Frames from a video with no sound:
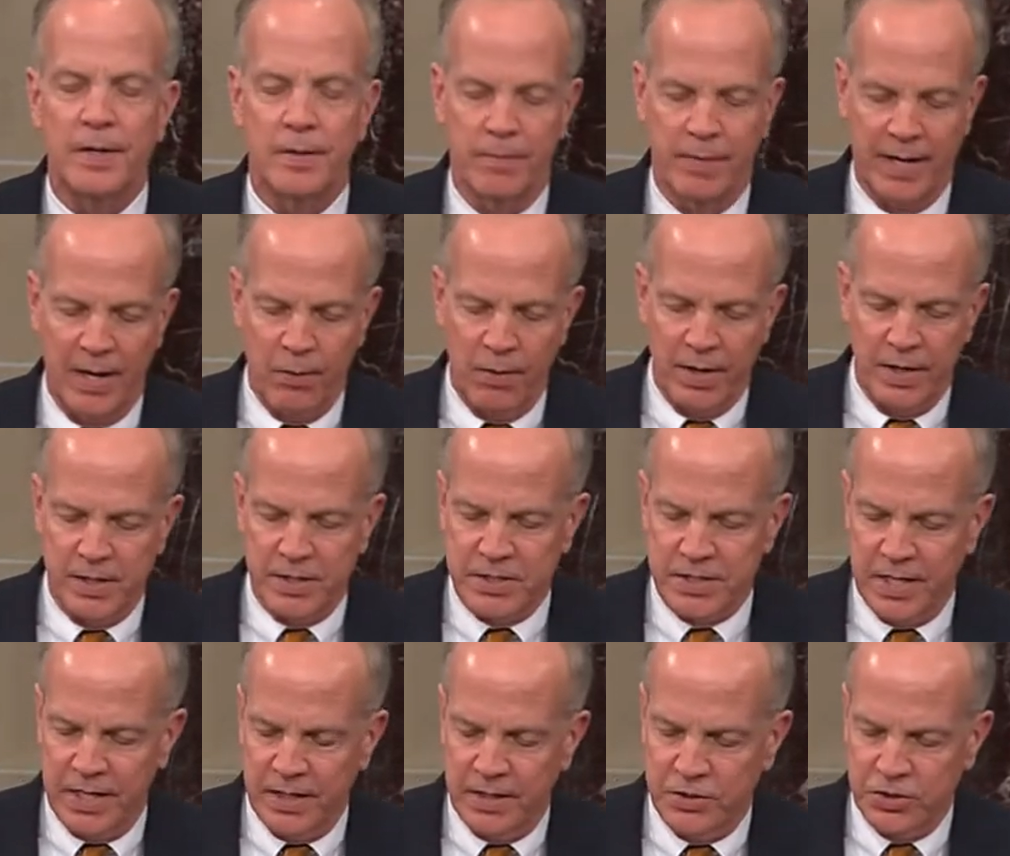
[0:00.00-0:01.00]
But I wanted to
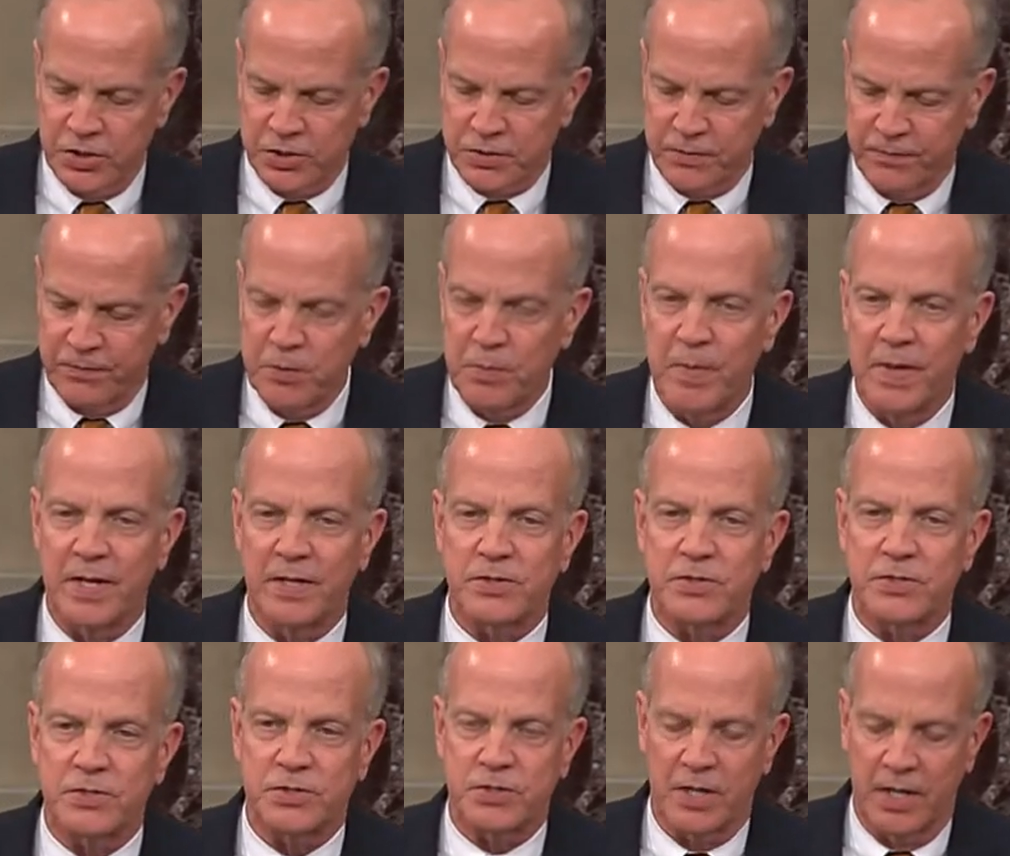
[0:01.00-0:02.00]
take just a few
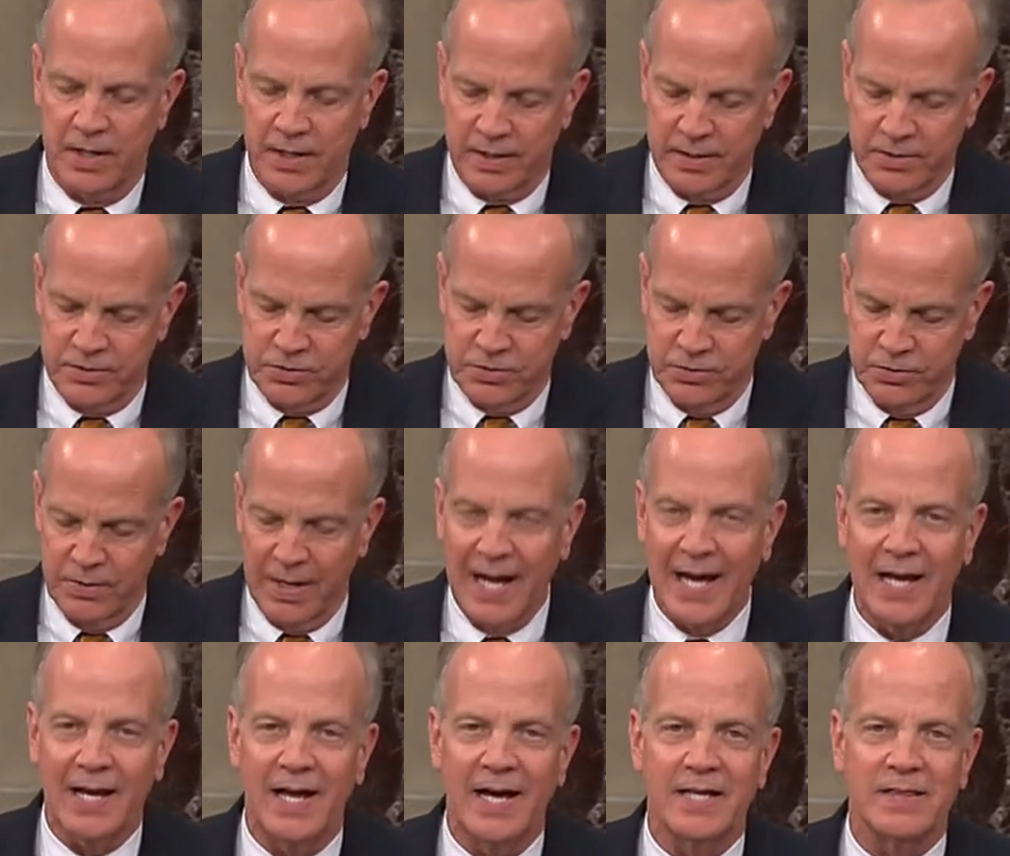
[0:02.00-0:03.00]
minutes to
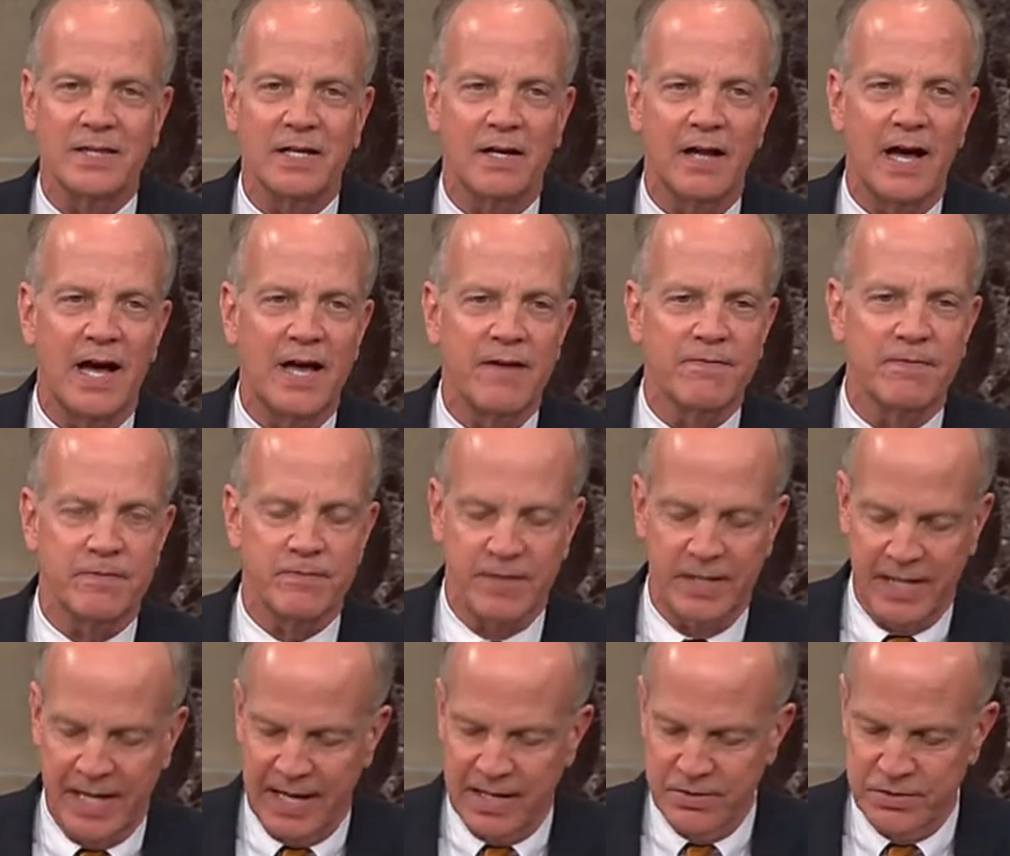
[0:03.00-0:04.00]
highlight the life of a
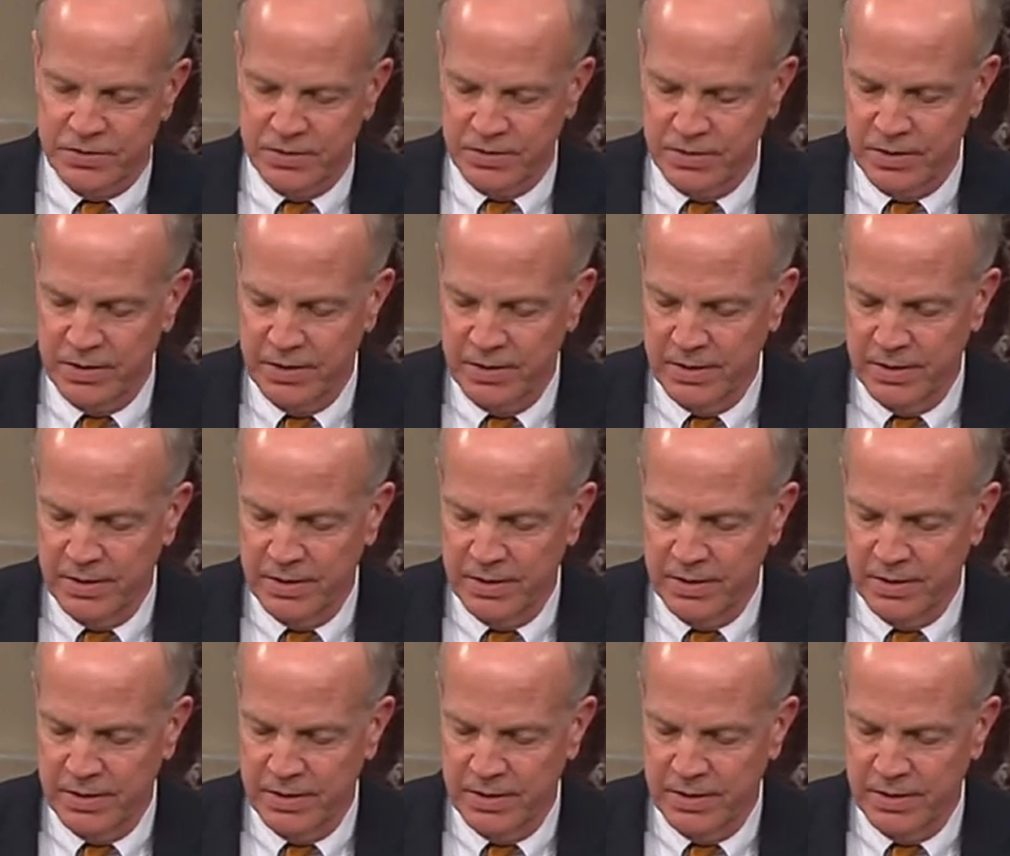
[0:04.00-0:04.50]
Kansan